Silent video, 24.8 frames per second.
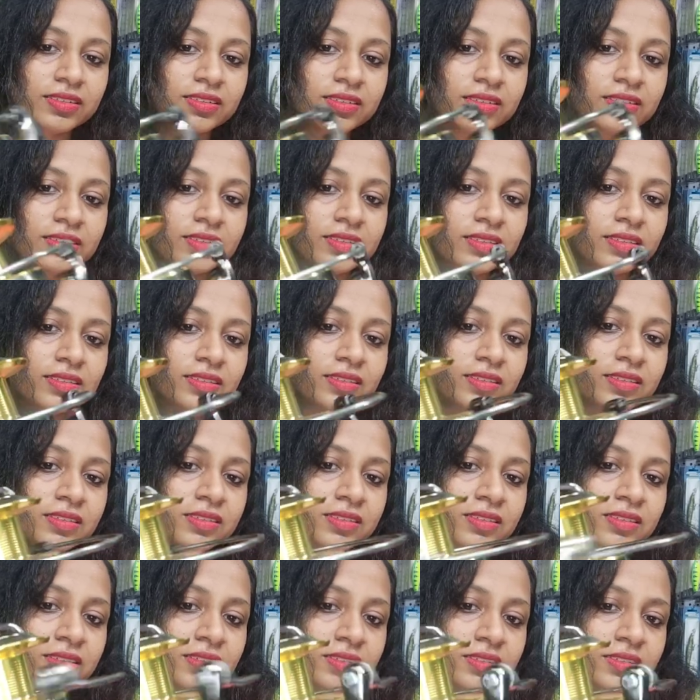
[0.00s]

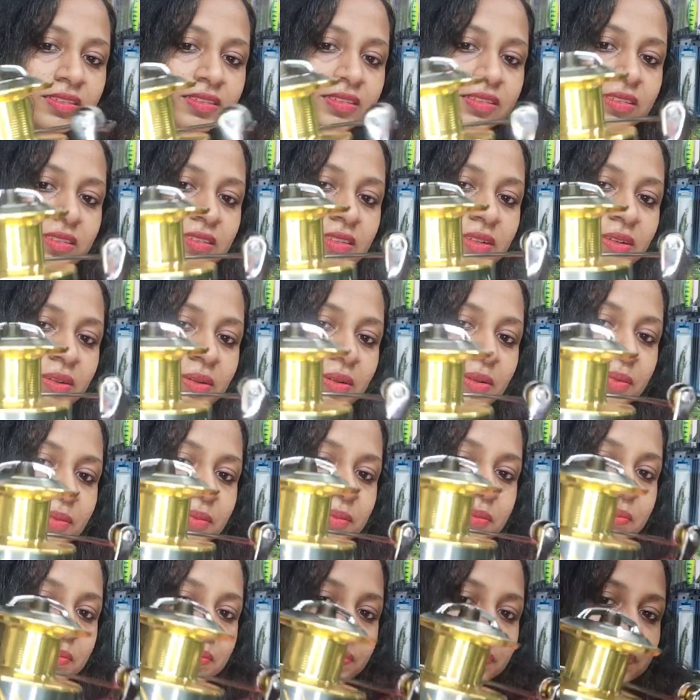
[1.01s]

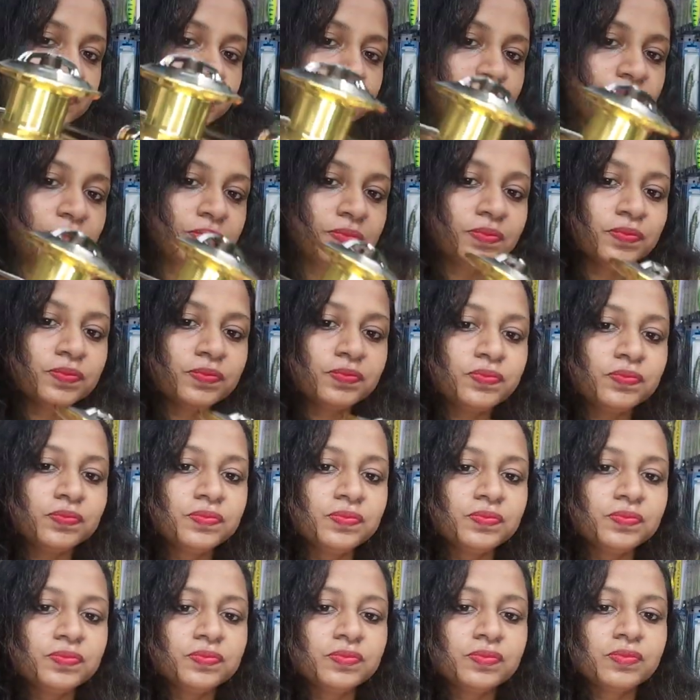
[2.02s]

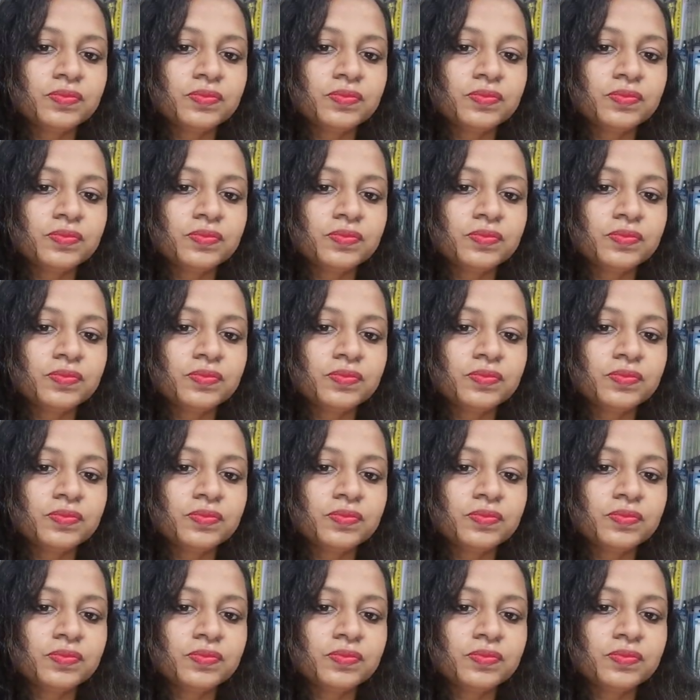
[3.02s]
(silence)